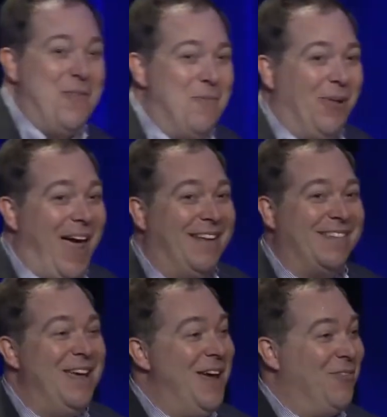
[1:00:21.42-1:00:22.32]
the
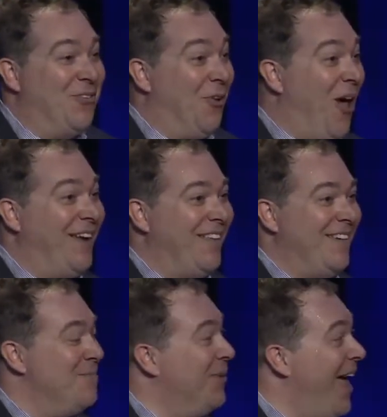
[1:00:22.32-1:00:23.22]
planets, if there's a lot of
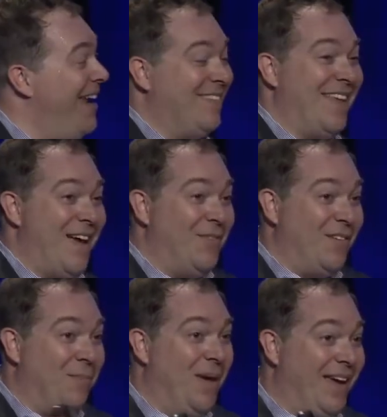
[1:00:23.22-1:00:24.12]
these planets that have
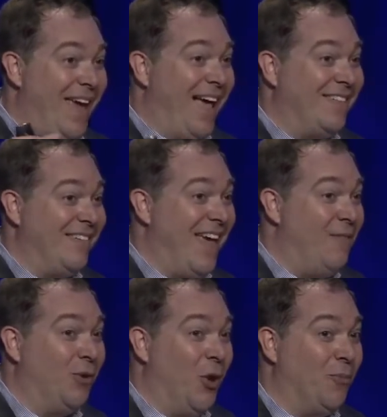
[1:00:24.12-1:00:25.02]
these big gaseous
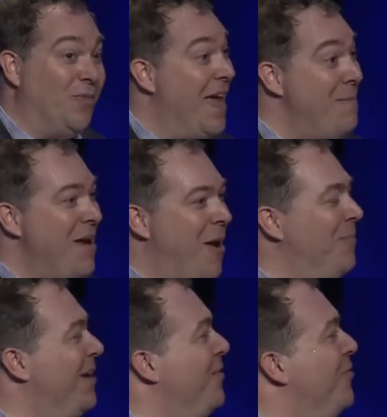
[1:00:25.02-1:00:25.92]
envelopes, they may not
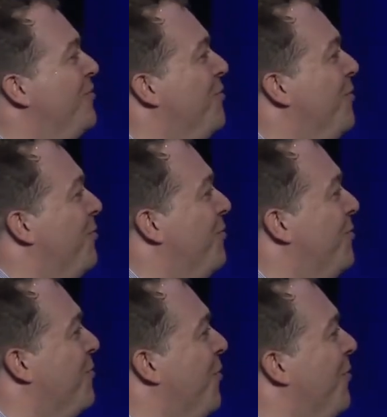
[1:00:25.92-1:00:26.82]
be conducive of,
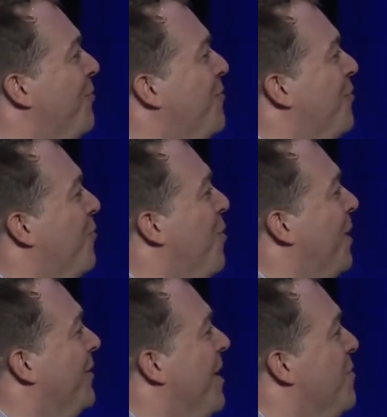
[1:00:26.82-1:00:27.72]
for, for
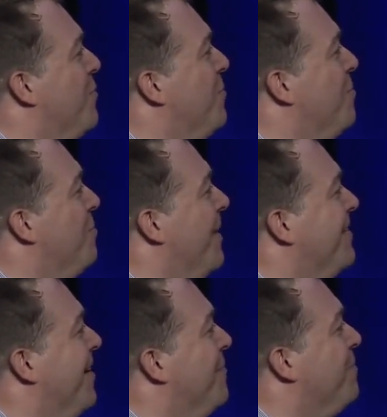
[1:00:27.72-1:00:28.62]
forming life.
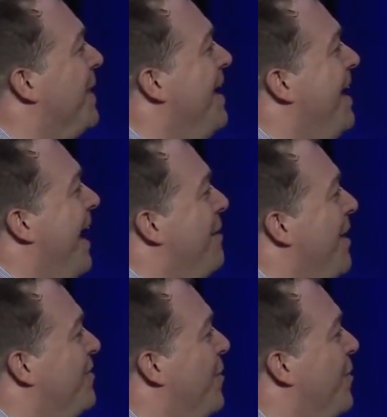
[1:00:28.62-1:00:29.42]
But uh, anyway, so